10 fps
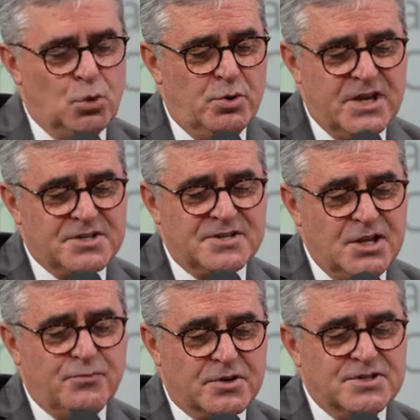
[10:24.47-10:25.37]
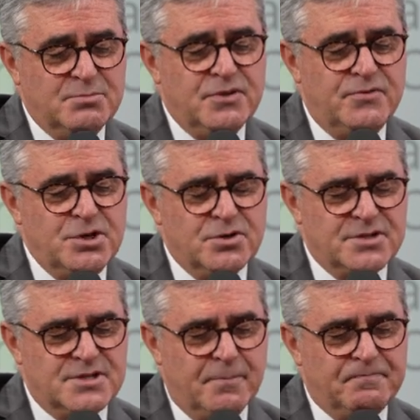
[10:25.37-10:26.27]
We are sent for some
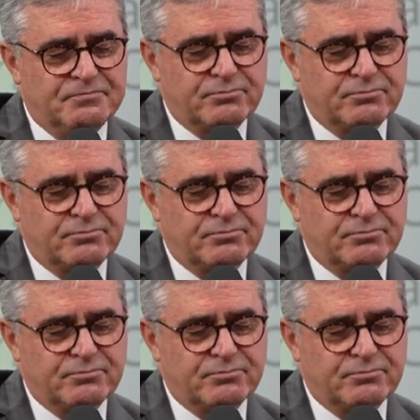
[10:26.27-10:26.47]
divisions, some